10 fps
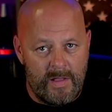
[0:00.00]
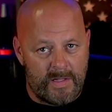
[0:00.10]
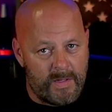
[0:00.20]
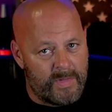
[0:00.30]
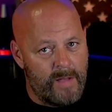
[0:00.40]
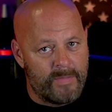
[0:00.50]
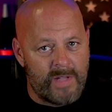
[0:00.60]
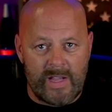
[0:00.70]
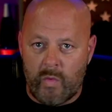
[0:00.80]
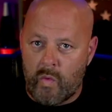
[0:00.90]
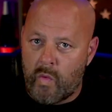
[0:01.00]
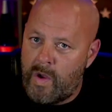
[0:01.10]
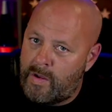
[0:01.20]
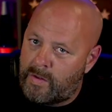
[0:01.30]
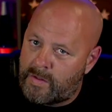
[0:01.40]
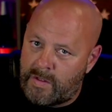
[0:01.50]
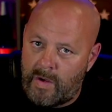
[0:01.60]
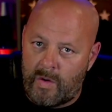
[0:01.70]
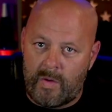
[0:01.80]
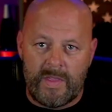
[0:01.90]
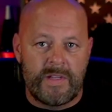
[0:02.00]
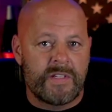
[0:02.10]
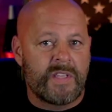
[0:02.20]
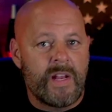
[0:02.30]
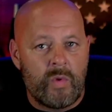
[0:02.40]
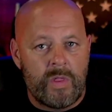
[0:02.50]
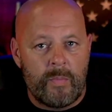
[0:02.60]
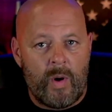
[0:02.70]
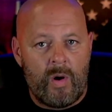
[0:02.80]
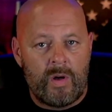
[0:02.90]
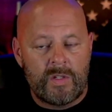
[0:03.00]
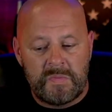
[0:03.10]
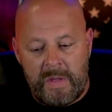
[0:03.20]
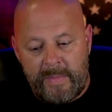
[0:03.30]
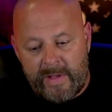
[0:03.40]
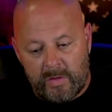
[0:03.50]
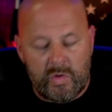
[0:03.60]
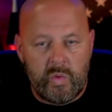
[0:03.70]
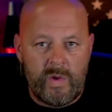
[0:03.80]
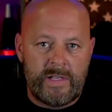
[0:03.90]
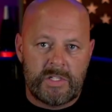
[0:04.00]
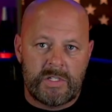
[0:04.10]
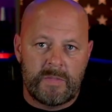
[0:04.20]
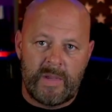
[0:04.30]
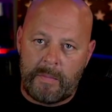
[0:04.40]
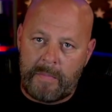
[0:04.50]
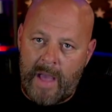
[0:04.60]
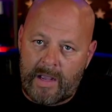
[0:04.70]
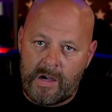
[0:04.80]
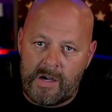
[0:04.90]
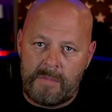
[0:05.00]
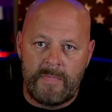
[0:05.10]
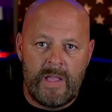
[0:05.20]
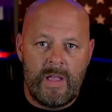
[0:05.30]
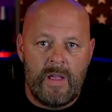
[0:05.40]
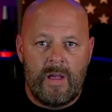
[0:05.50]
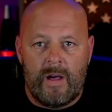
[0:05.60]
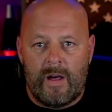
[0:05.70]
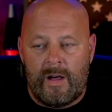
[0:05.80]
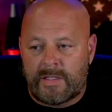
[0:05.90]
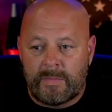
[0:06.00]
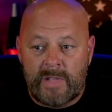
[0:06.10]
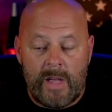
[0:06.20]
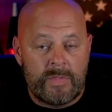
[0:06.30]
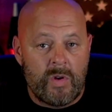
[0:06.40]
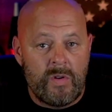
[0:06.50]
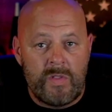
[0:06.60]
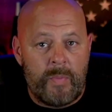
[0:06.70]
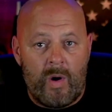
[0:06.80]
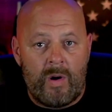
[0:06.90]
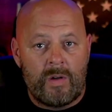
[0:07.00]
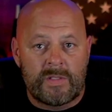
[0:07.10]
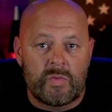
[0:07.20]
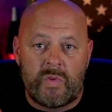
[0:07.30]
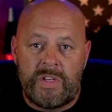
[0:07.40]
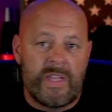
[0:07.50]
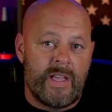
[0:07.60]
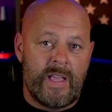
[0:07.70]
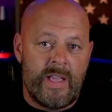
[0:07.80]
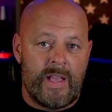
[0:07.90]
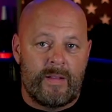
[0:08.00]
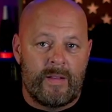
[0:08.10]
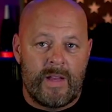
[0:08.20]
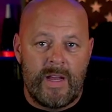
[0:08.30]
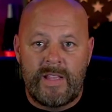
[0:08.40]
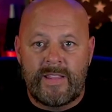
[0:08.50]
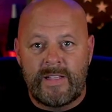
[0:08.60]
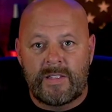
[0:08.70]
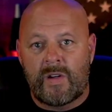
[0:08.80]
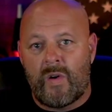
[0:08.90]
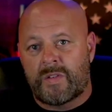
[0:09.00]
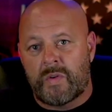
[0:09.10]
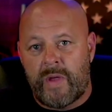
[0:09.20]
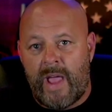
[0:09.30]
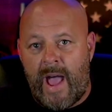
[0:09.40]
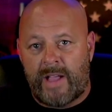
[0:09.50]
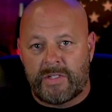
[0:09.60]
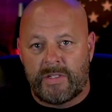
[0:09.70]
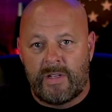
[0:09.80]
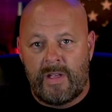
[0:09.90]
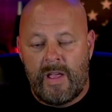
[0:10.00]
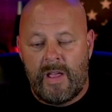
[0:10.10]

and sometimes I'll get real slow and then just hit it with a pause, maybe a little twitch, pick it back up. Sometimes during the pause is when you get hit. Anything to cause a reaction.